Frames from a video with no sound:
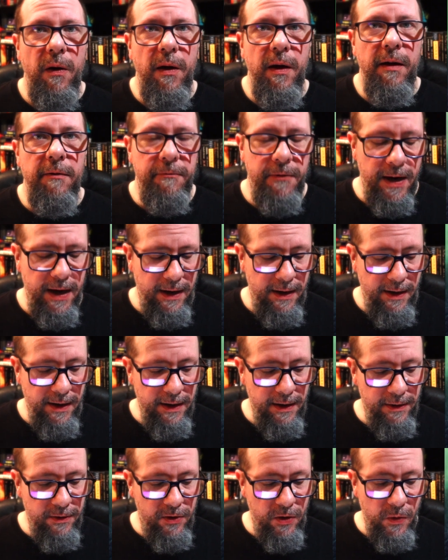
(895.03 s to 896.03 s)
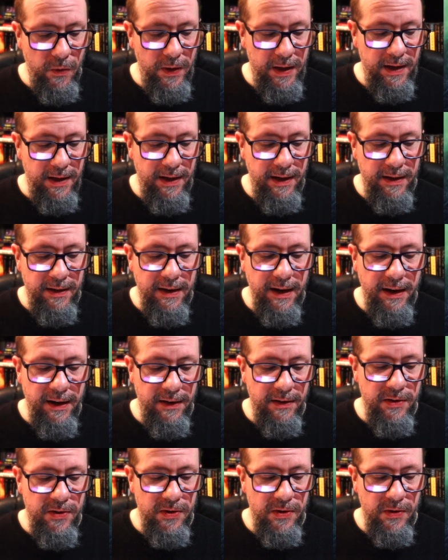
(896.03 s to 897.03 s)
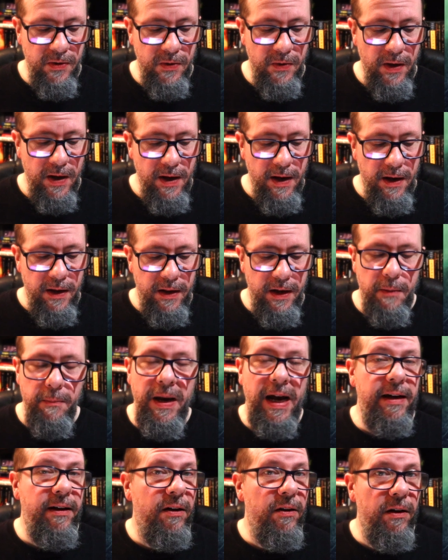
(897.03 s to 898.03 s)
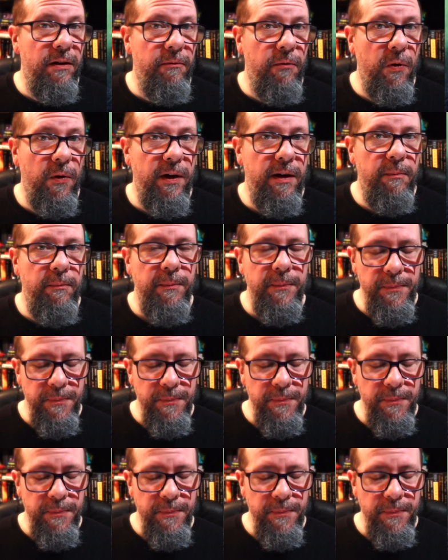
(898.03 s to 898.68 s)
if I do indeed get into the Immaculate Void.